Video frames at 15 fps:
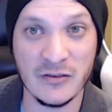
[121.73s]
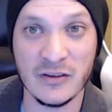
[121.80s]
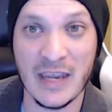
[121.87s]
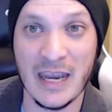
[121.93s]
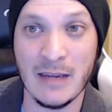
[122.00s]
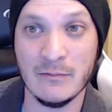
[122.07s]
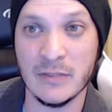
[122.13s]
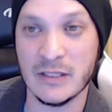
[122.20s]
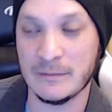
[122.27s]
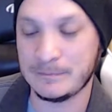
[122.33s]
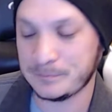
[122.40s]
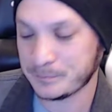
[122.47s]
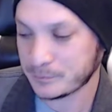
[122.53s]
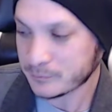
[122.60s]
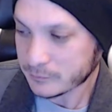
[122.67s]
games,
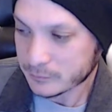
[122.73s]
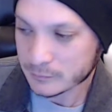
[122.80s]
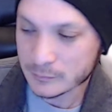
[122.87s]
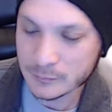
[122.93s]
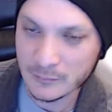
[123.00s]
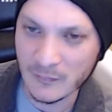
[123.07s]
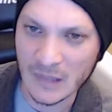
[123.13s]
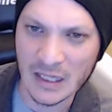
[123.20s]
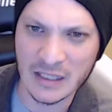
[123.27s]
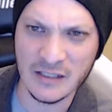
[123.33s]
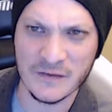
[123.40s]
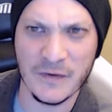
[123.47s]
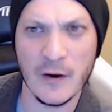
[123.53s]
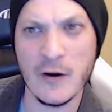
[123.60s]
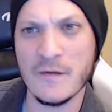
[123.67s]

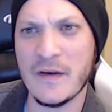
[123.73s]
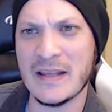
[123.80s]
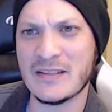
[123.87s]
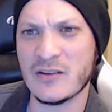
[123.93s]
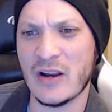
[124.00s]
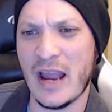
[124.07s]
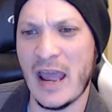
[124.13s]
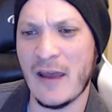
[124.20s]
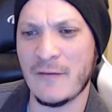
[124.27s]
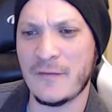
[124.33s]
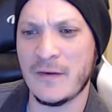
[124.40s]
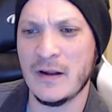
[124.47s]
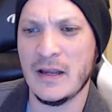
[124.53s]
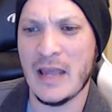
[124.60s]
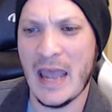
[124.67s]
because Fairy Fencer F
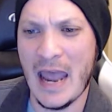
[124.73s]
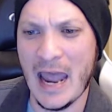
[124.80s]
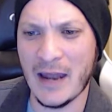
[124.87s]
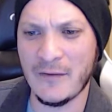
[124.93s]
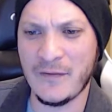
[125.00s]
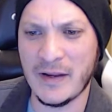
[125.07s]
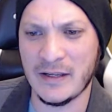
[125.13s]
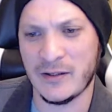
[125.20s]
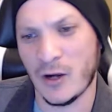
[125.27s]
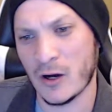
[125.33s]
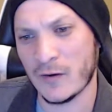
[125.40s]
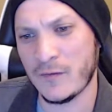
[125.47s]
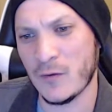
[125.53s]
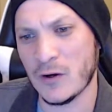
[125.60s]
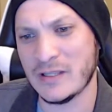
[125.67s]
Advent
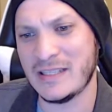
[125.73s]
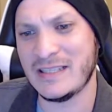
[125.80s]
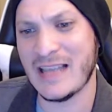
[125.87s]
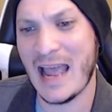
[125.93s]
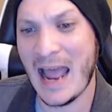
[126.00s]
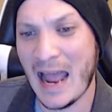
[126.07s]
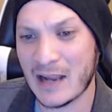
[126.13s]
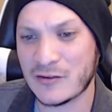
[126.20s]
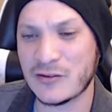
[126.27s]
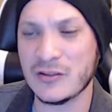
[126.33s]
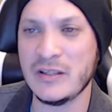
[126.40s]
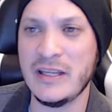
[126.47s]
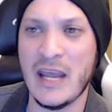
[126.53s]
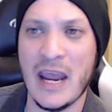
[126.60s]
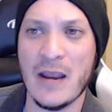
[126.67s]
Dark Force is
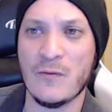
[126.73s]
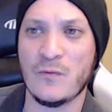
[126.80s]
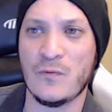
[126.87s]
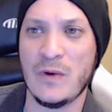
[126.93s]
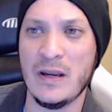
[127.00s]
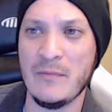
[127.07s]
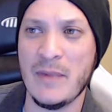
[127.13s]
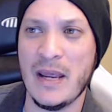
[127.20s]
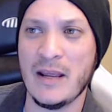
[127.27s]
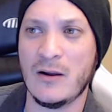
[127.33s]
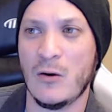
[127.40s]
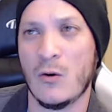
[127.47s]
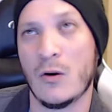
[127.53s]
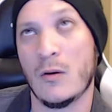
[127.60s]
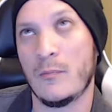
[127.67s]
actually a remake
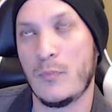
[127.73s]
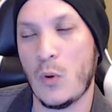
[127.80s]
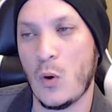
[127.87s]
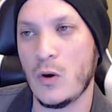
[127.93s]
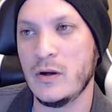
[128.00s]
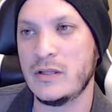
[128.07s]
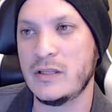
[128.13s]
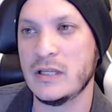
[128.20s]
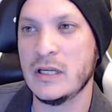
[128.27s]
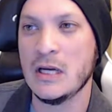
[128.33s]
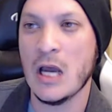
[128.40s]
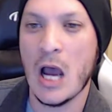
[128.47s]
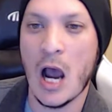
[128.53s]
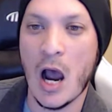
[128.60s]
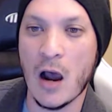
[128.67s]
or a port
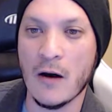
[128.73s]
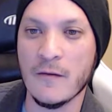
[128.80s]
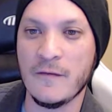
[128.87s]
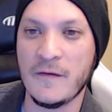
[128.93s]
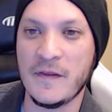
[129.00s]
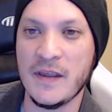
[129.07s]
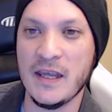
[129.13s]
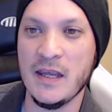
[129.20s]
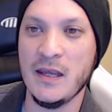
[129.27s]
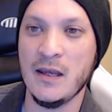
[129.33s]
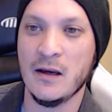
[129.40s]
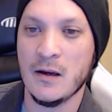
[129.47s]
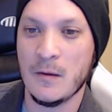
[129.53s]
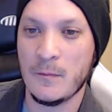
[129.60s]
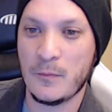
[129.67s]
of the
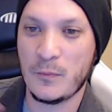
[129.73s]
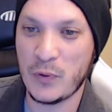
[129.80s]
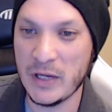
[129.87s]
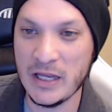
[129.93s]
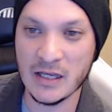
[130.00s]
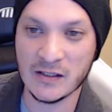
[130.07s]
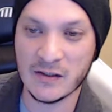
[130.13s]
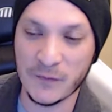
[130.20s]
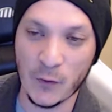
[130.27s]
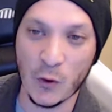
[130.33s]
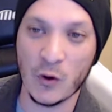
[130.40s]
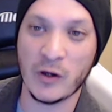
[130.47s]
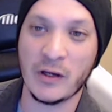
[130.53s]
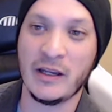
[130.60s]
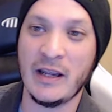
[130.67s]
P S
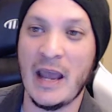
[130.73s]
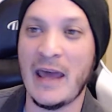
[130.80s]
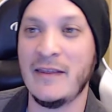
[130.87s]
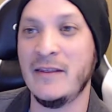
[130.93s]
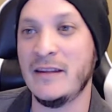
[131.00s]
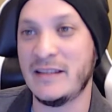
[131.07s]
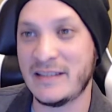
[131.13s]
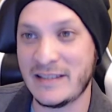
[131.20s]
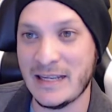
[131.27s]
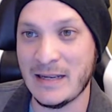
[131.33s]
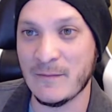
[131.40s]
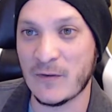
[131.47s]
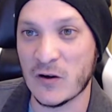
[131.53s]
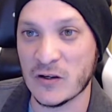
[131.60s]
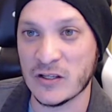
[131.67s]
four and the
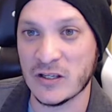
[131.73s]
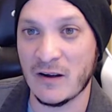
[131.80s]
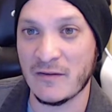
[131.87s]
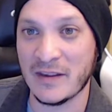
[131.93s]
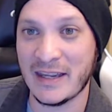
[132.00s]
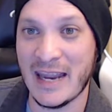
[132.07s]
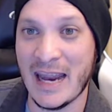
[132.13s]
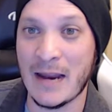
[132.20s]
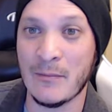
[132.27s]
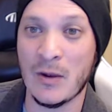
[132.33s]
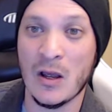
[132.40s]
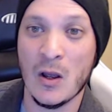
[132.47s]
Steam version of the game,